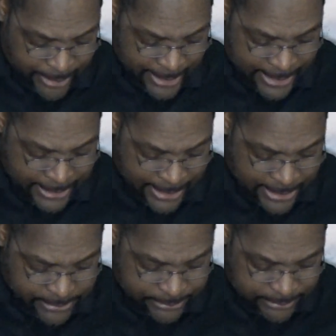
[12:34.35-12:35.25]
and
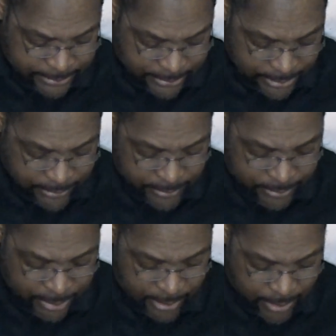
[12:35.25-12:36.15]
answer
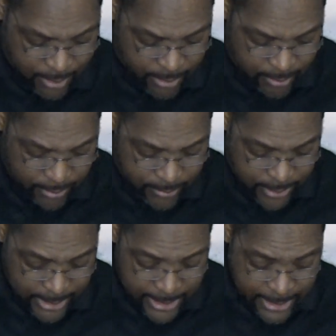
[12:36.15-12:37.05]
their
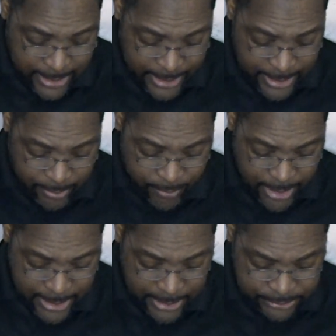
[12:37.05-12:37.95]
call and
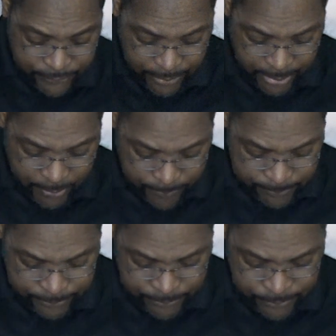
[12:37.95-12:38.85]
cries for help.
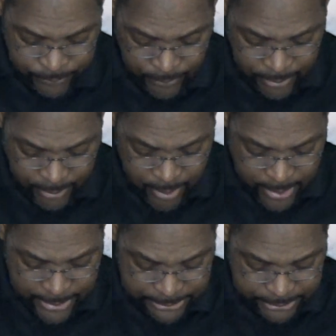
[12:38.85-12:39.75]

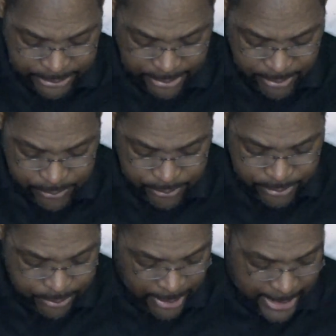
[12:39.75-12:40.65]
God
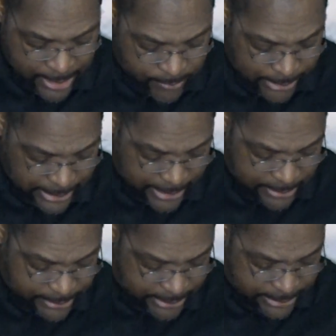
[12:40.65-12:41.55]
continues to
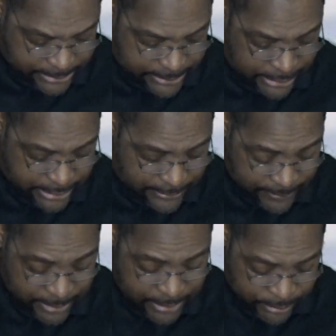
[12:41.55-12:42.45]
outline the, the,
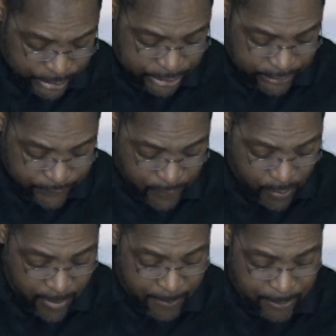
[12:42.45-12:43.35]
the condition
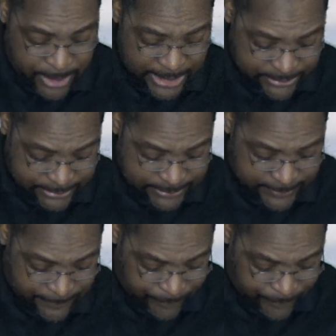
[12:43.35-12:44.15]
for blessings.